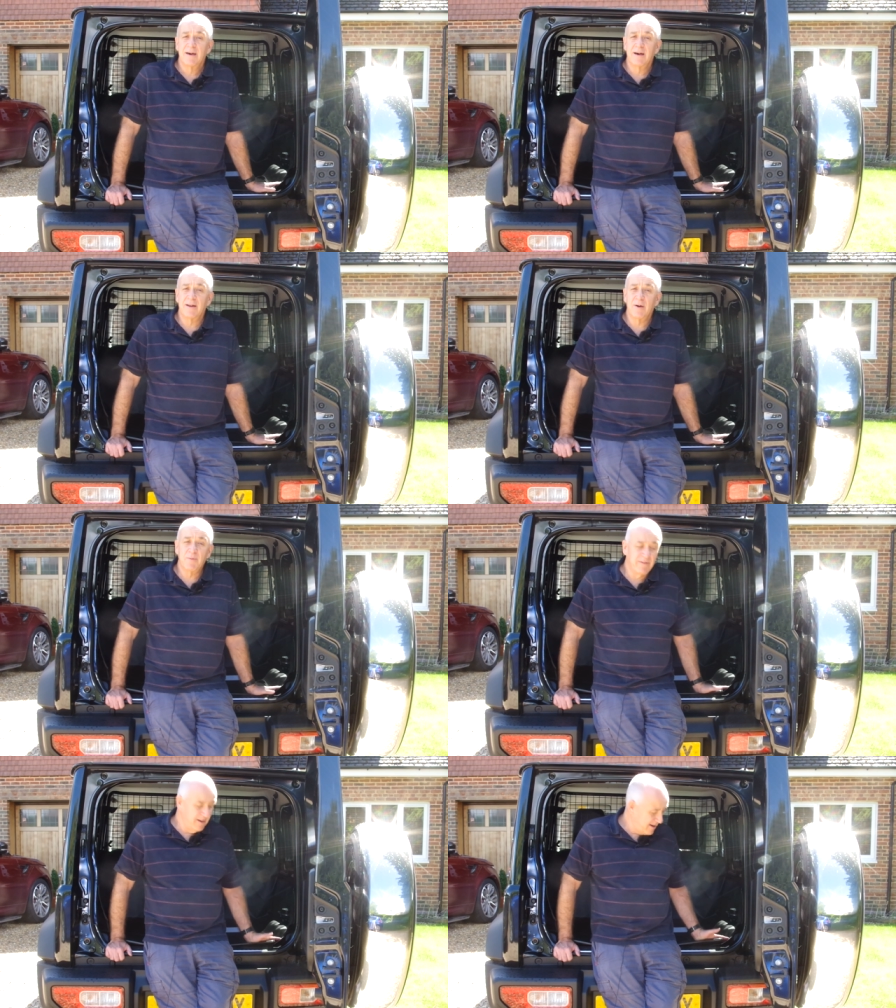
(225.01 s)
And I
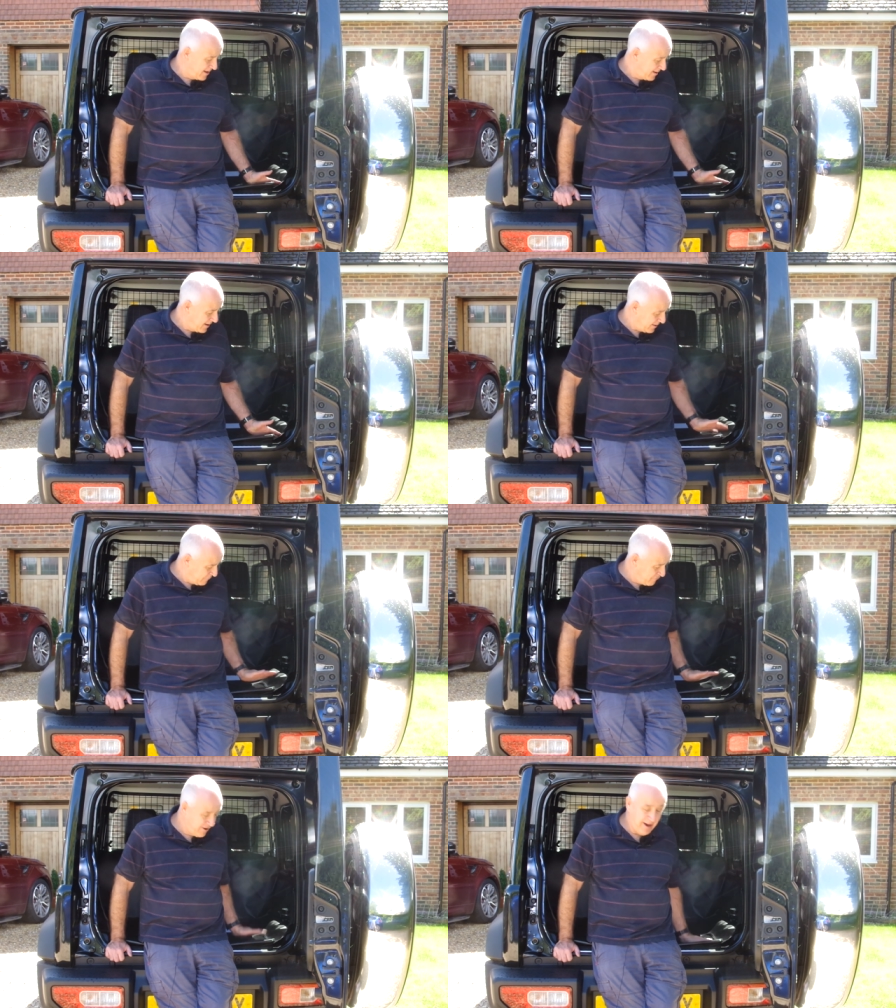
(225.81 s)
particularly
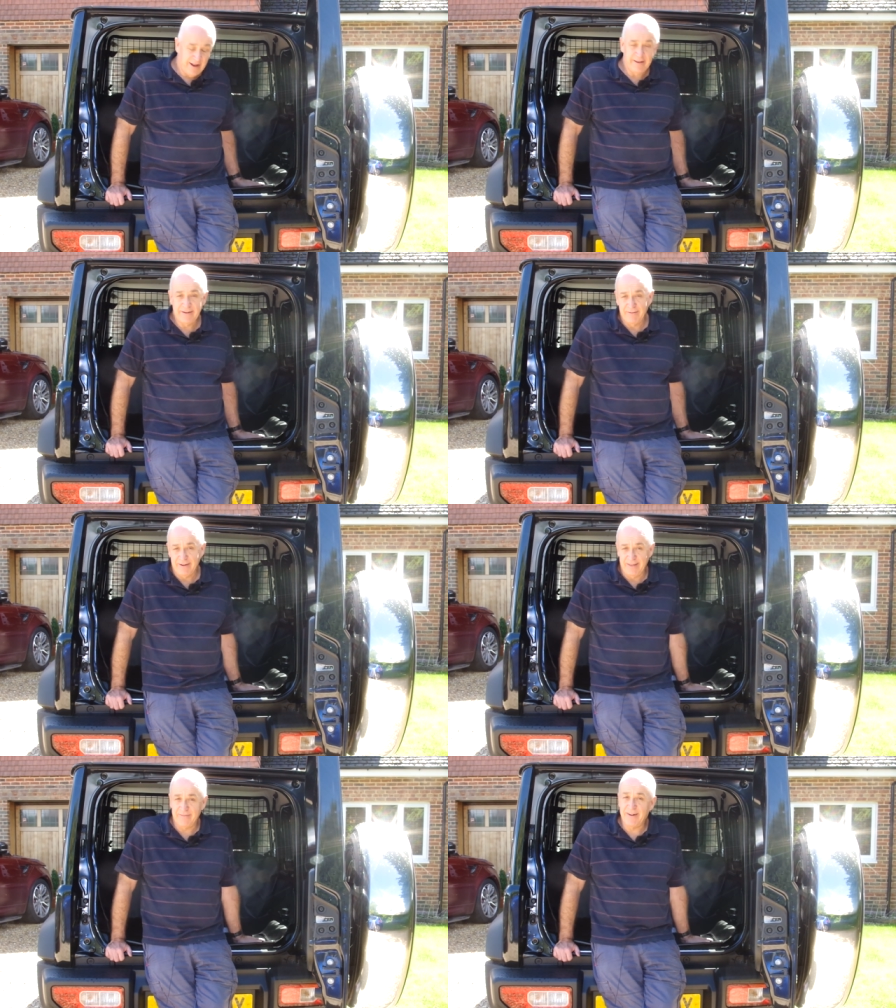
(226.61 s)
really do
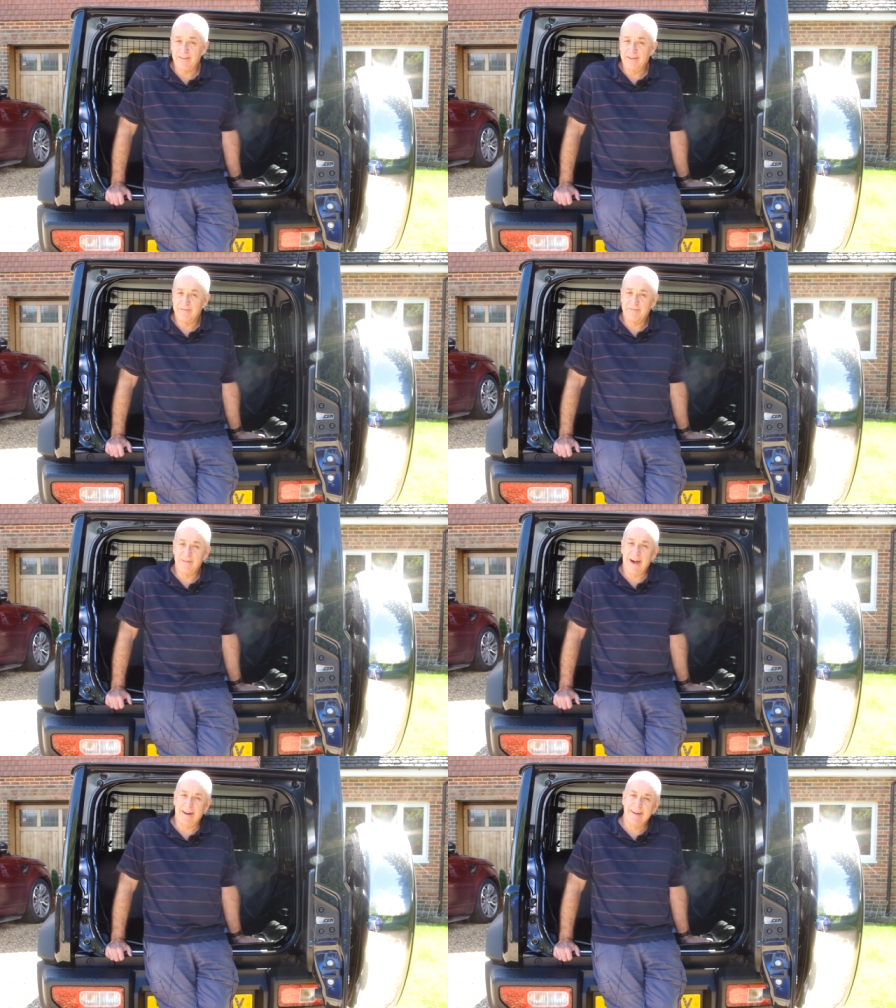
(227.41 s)
like the fact that it's a
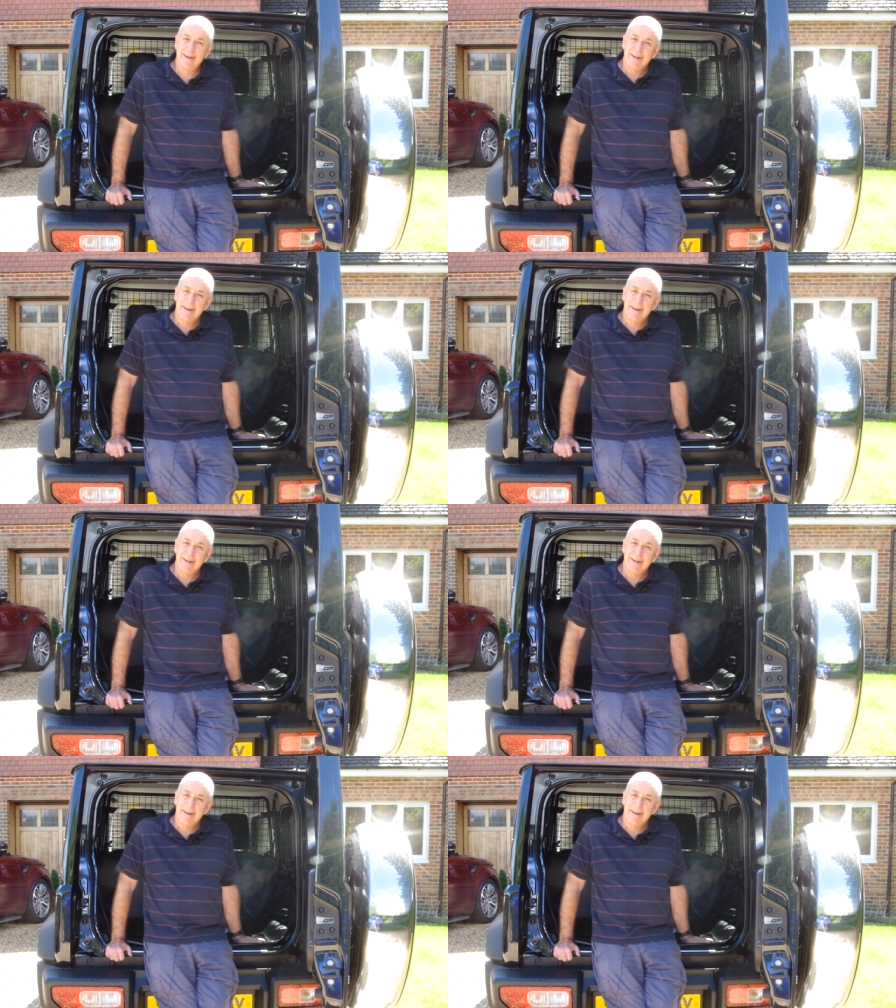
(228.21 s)
van.